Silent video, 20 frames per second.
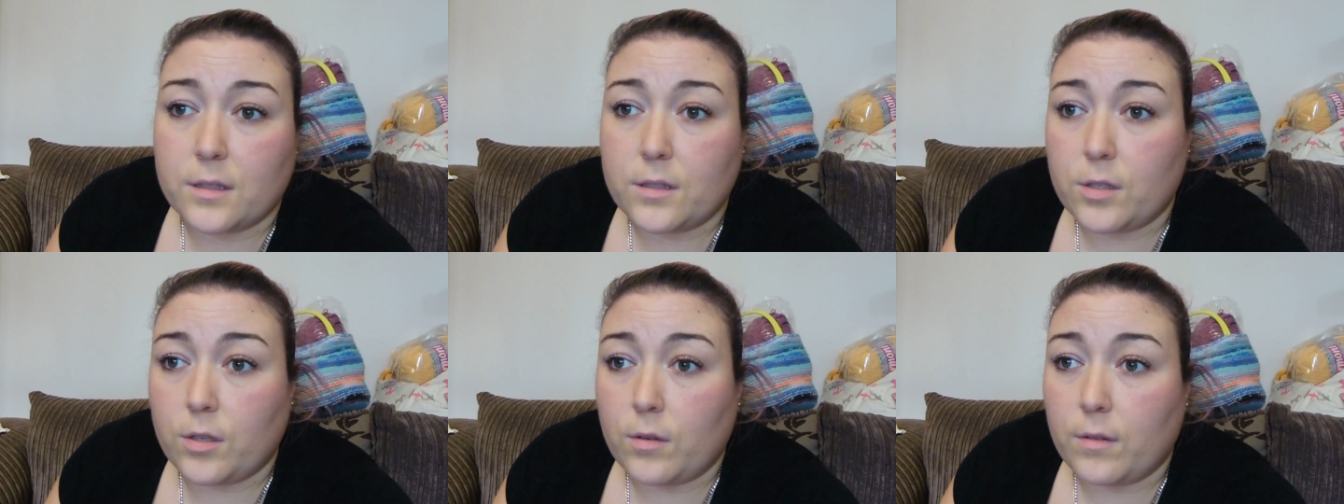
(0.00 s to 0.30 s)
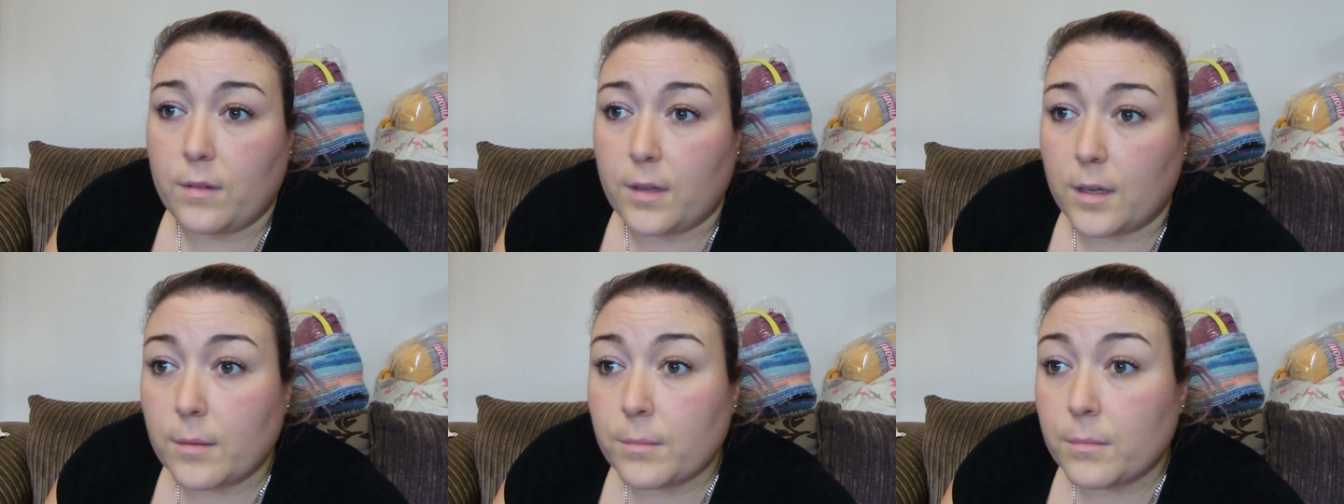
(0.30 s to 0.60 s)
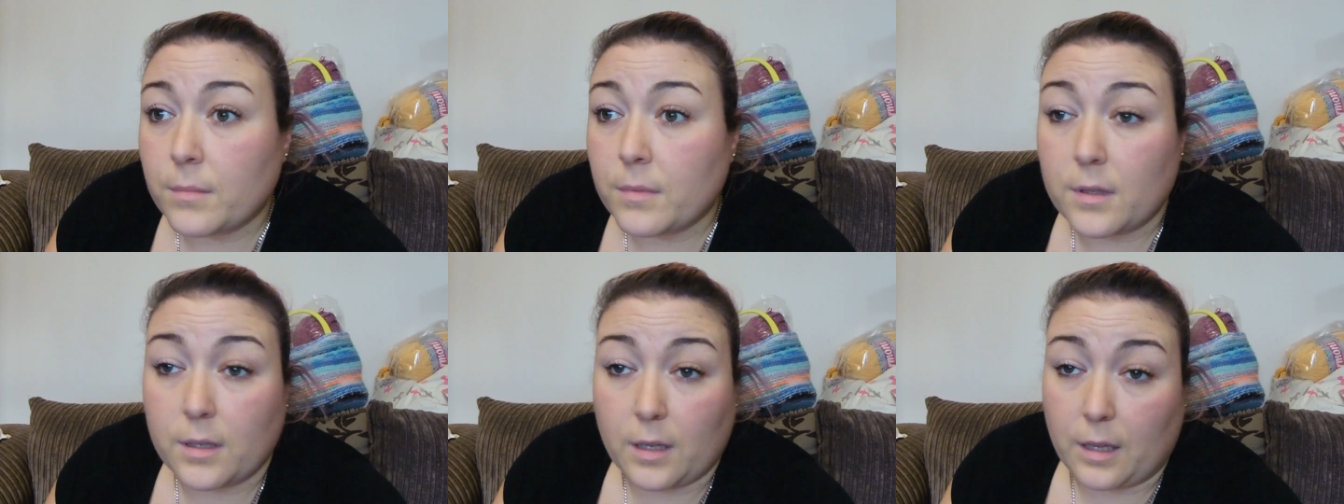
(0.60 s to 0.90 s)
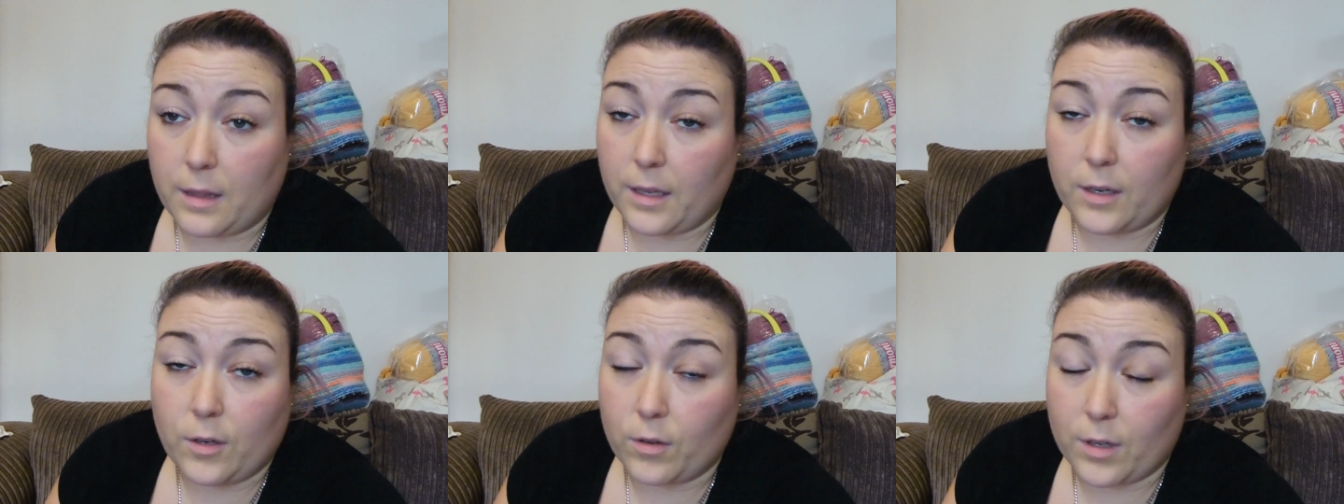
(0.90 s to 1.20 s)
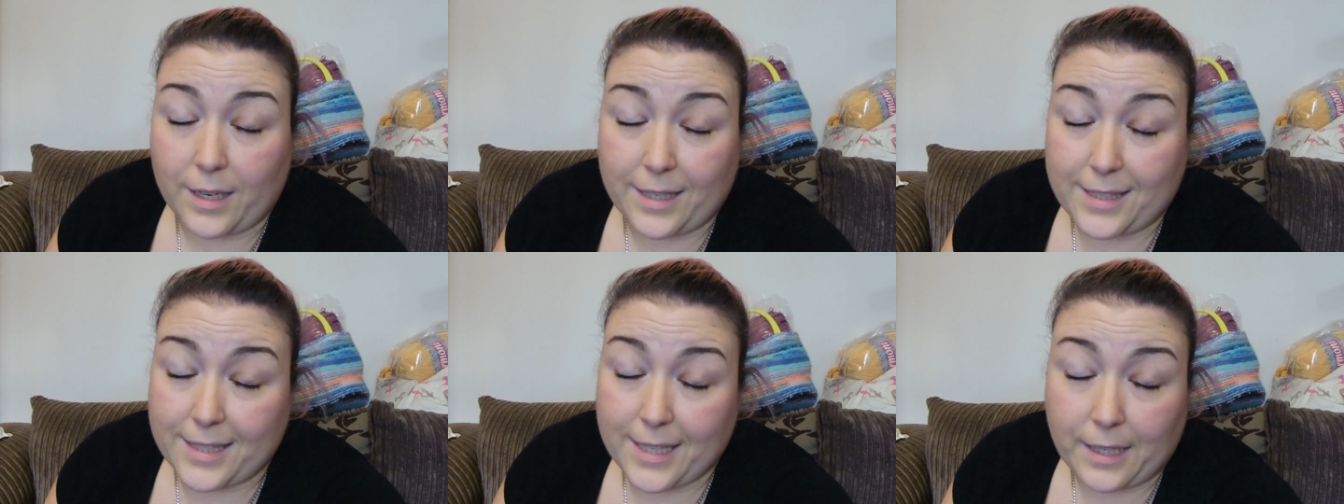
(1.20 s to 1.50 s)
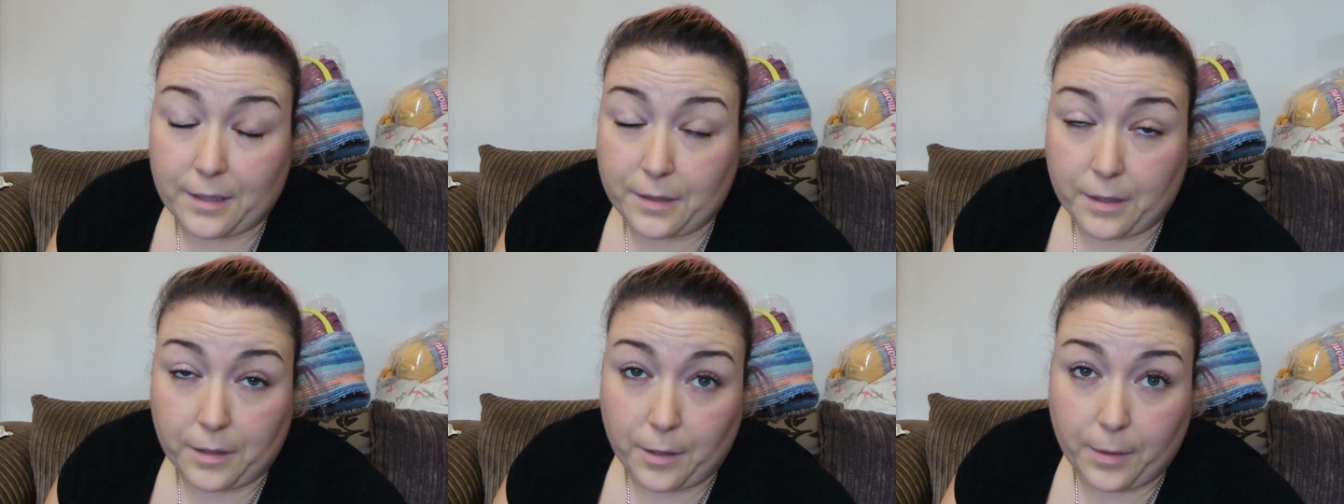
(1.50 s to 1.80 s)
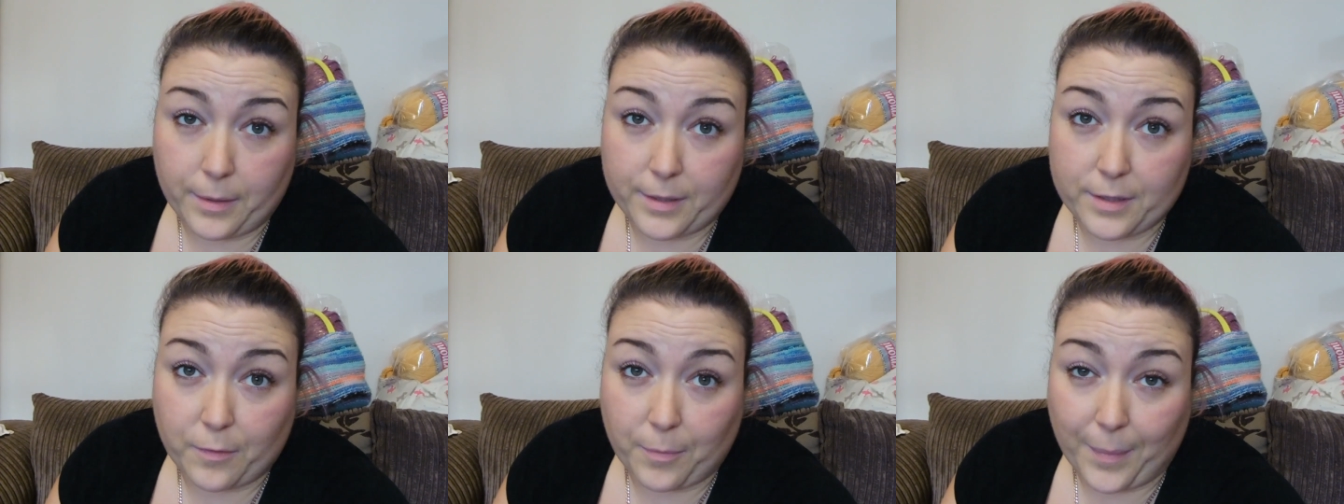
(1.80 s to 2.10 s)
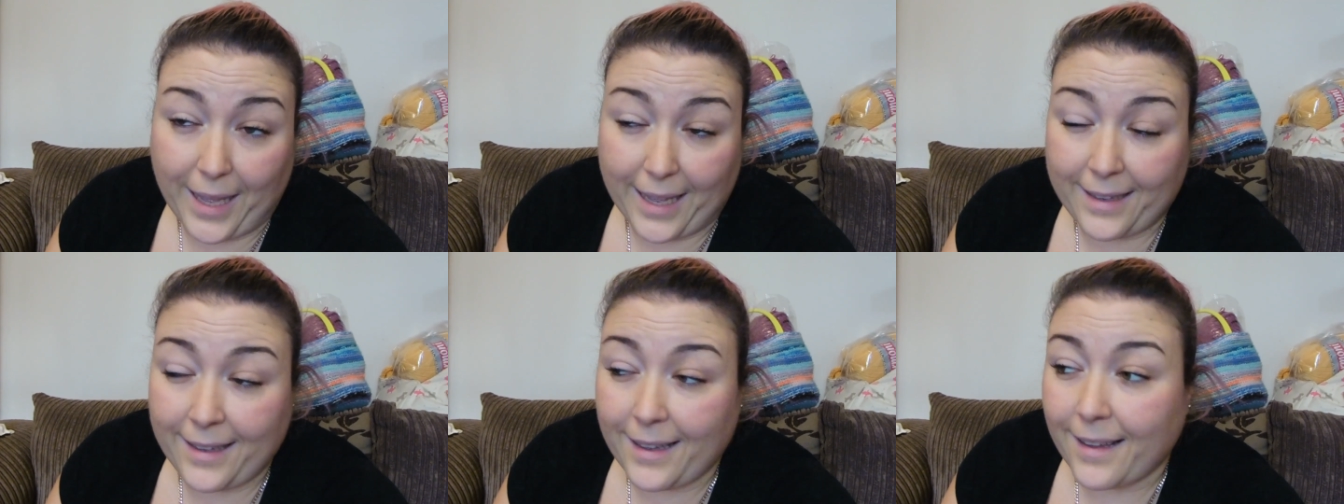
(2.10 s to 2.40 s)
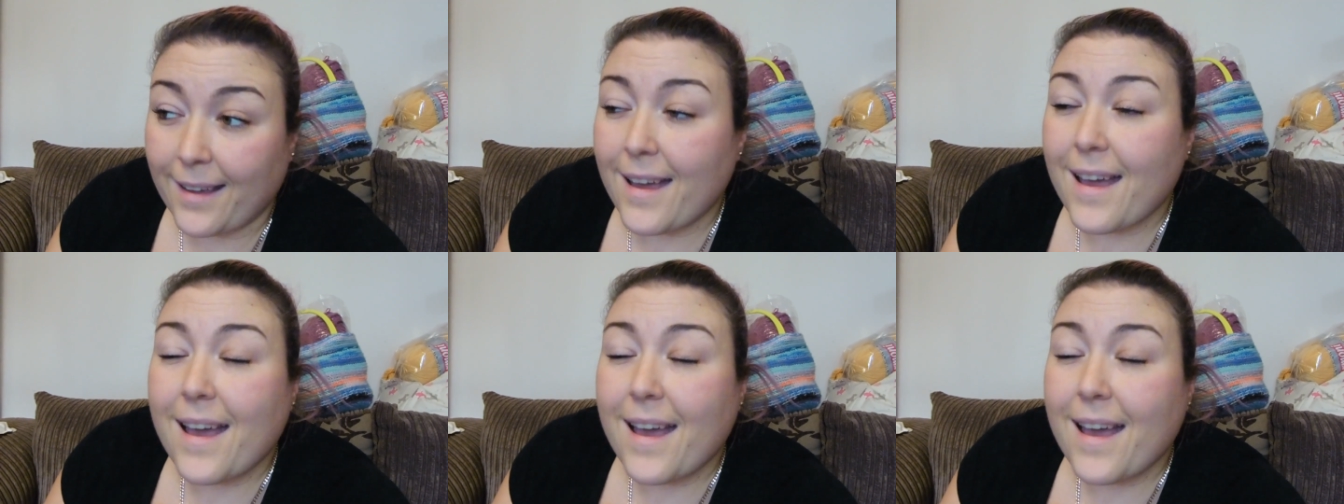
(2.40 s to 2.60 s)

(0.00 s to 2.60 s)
to them, they're not going to take no notice of me,